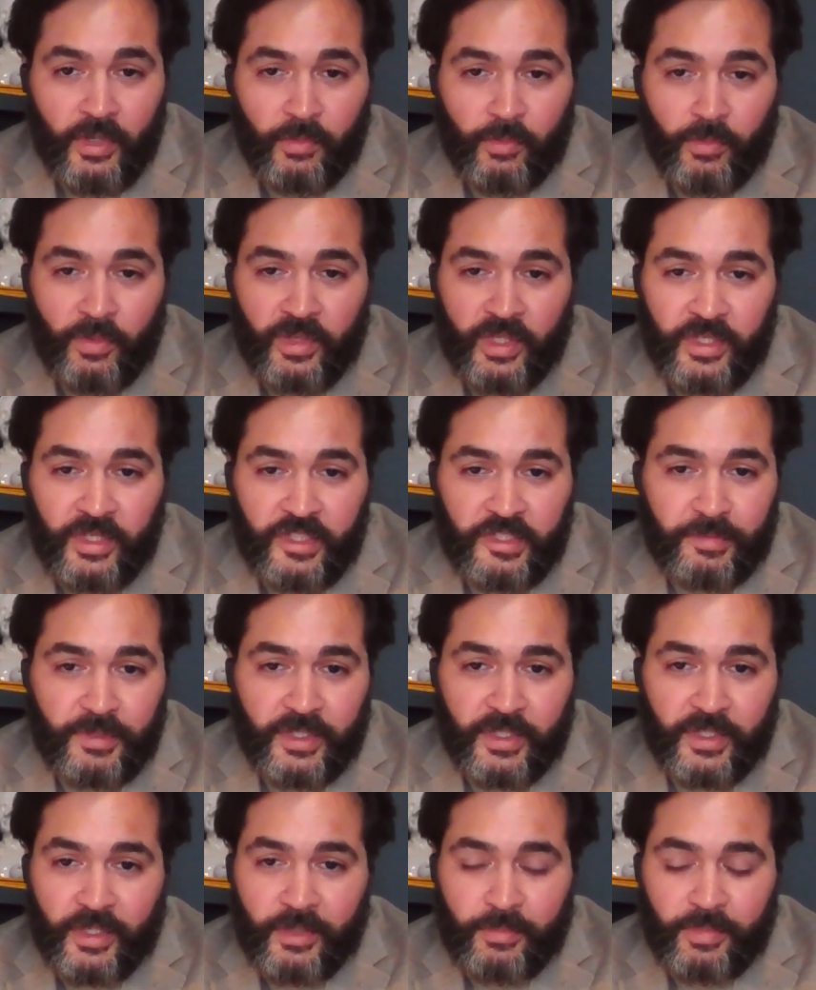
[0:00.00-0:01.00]
Within these
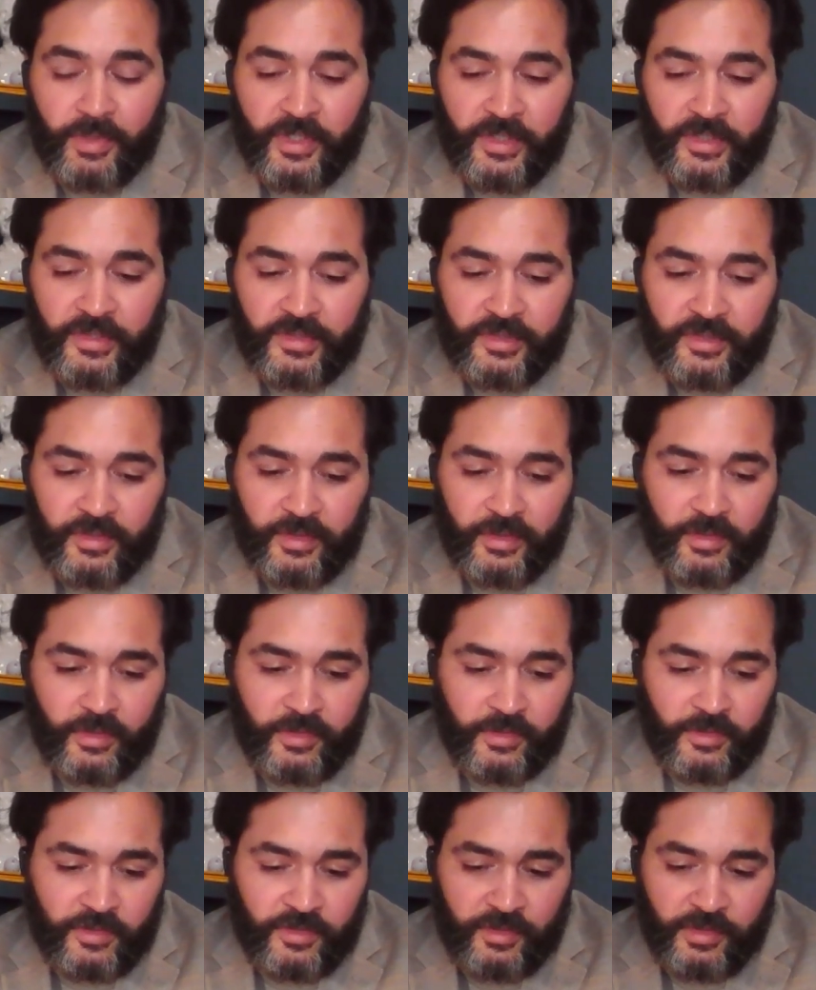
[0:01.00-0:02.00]
big companies,
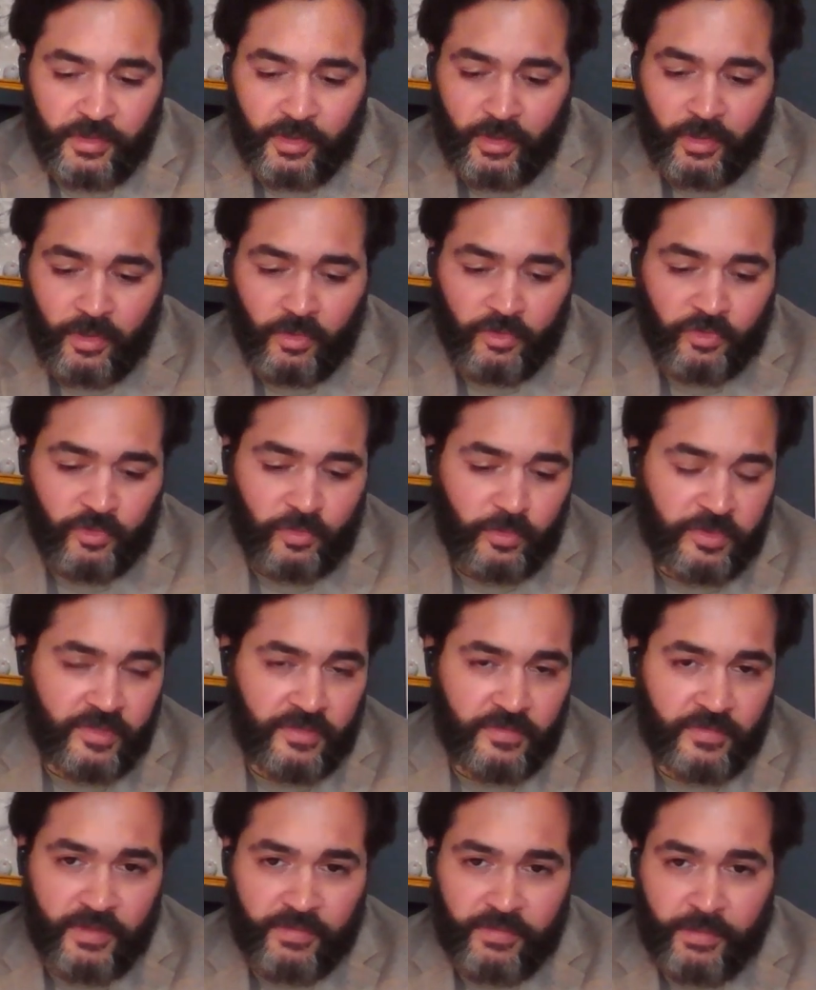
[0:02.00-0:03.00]
there's all sorts
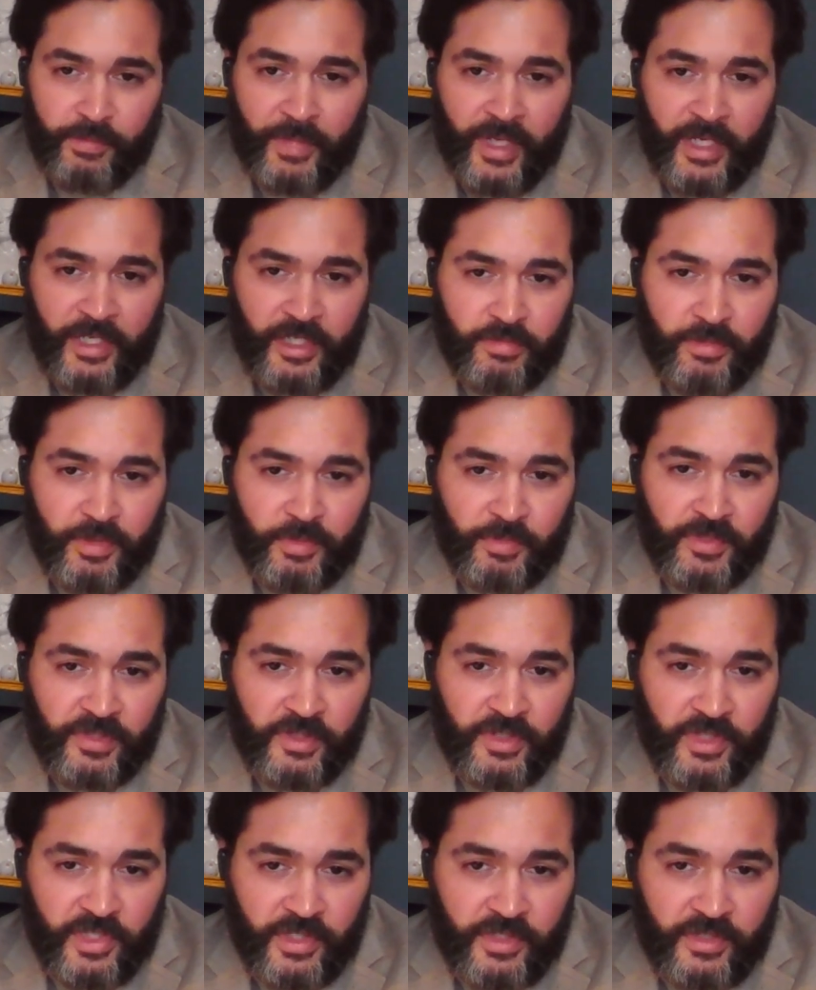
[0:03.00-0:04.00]
of different management
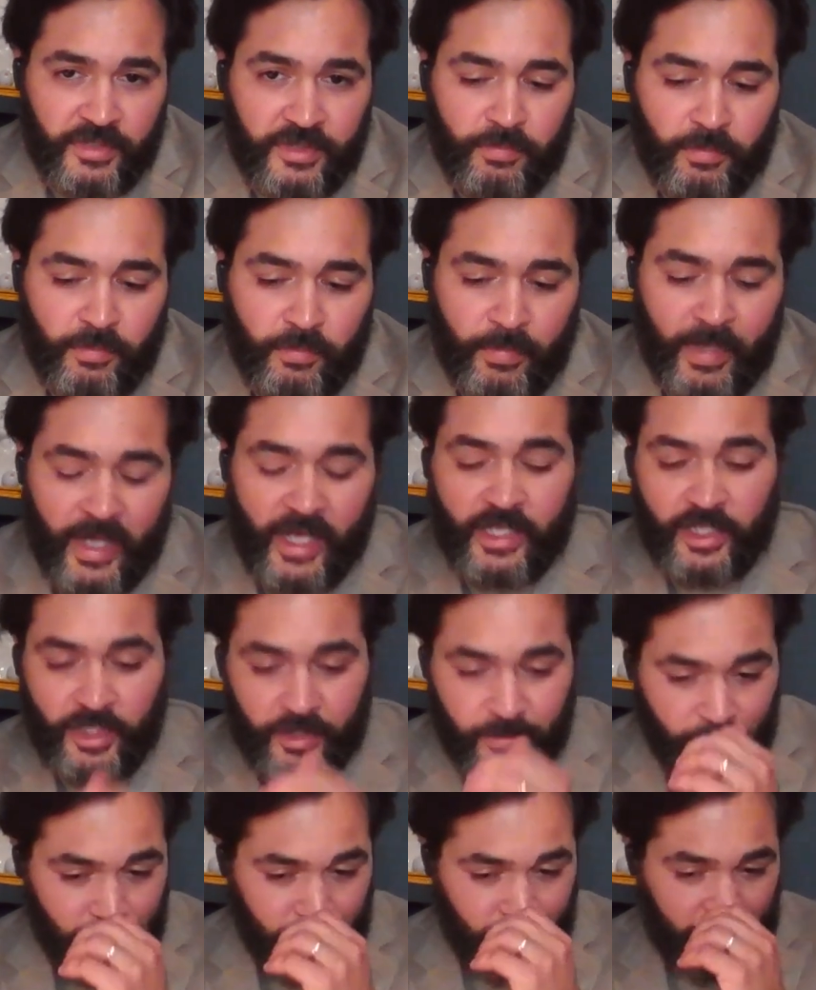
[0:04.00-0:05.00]
positions.
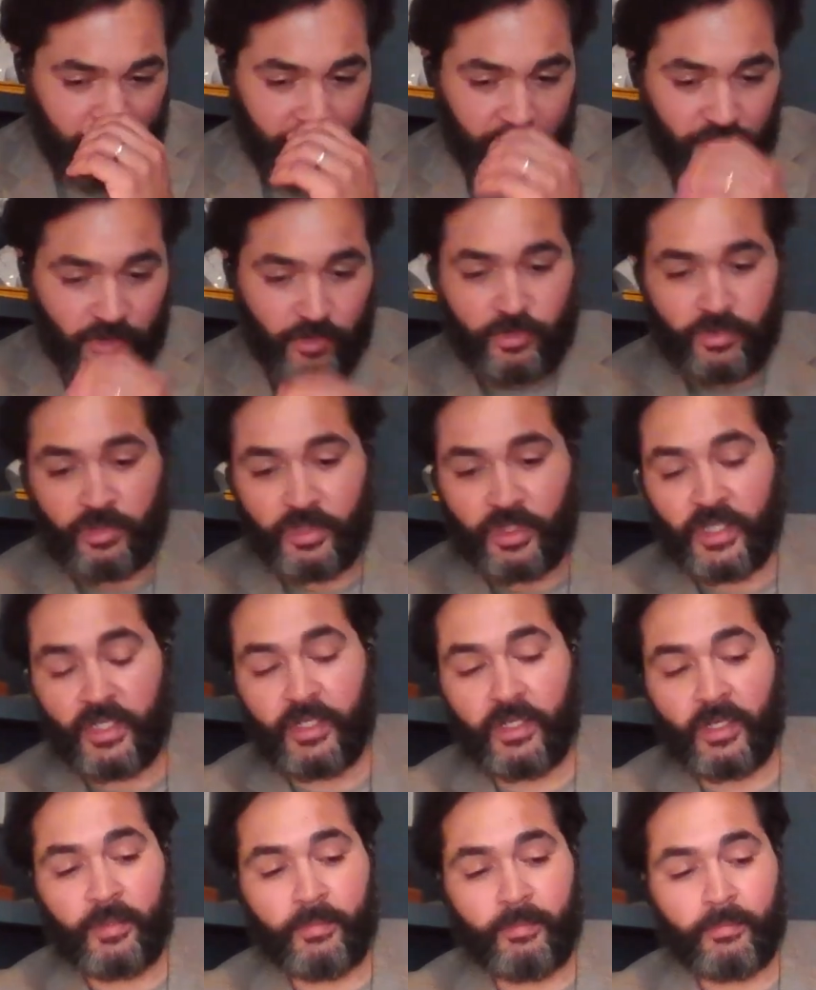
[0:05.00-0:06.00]
Management is usually
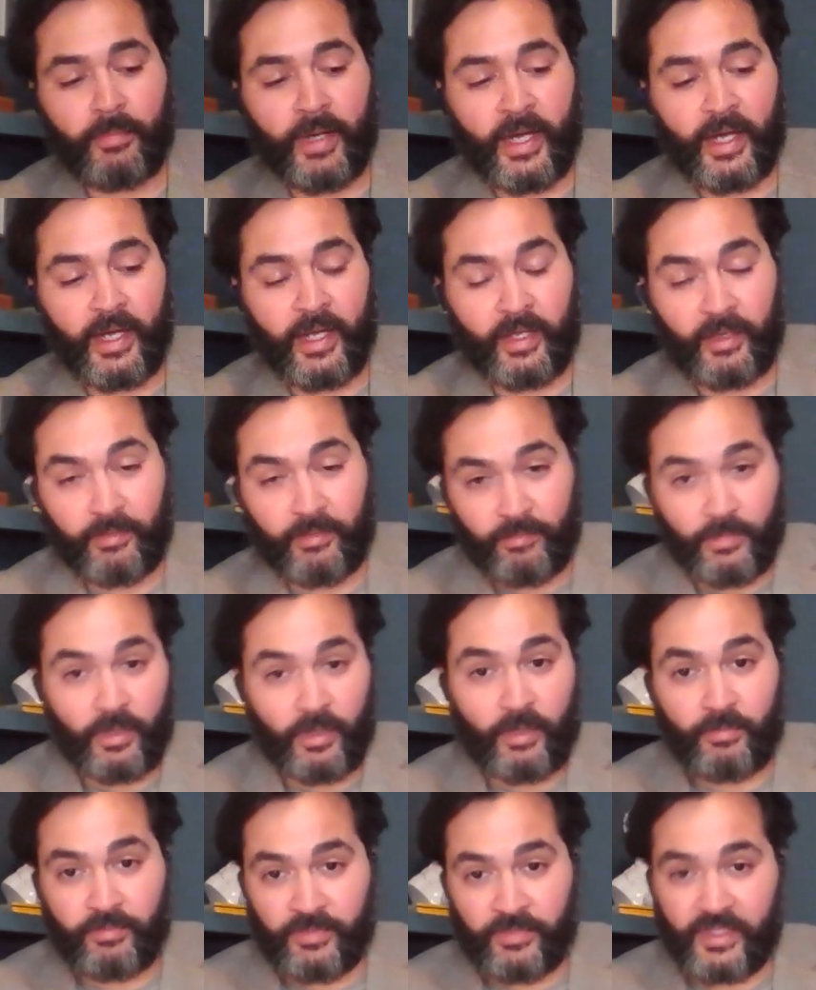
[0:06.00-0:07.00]
done by
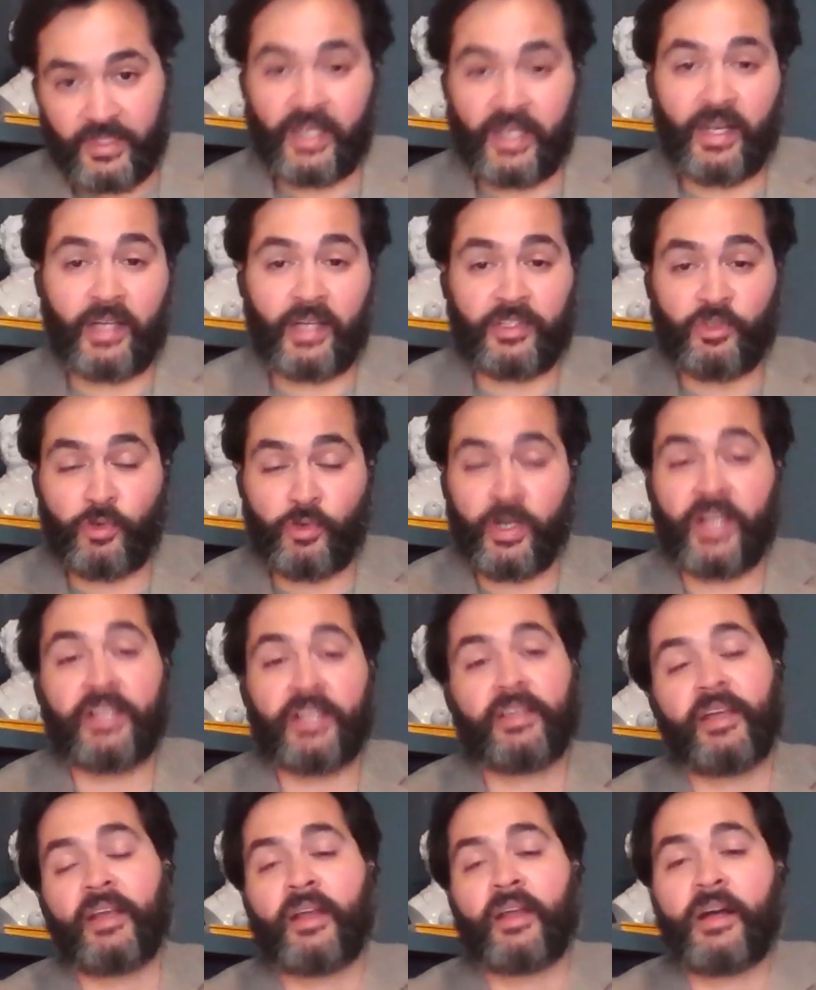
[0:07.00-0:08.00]
trained
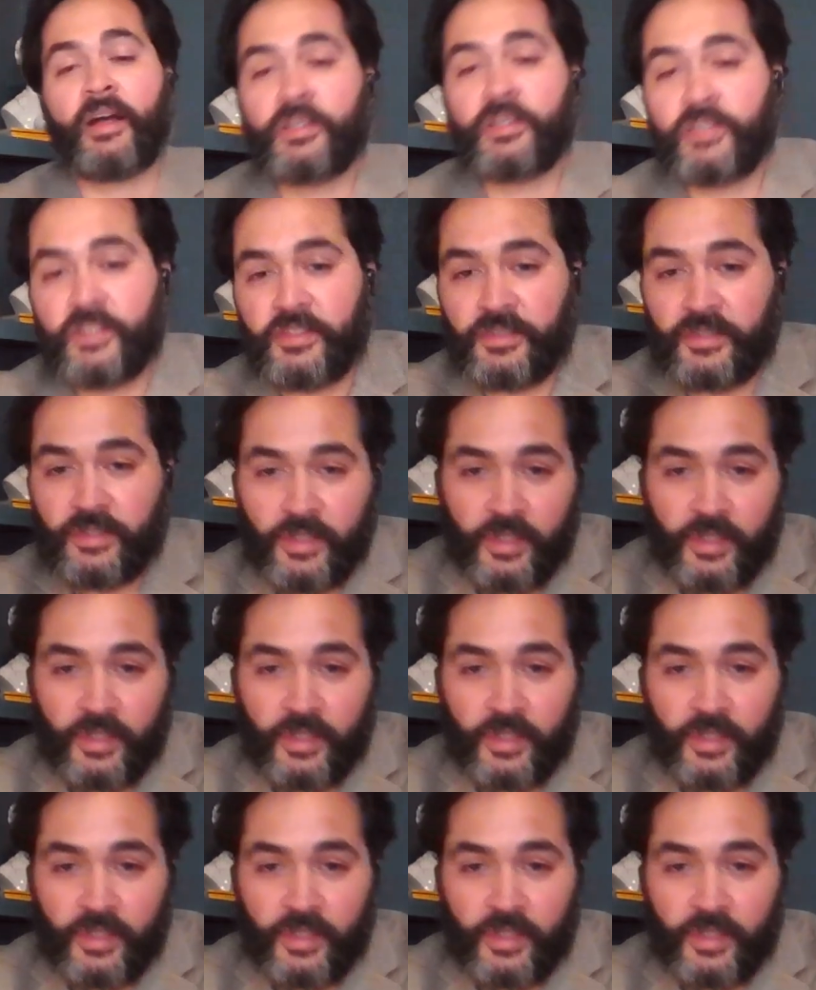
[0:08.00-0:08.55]
technologists.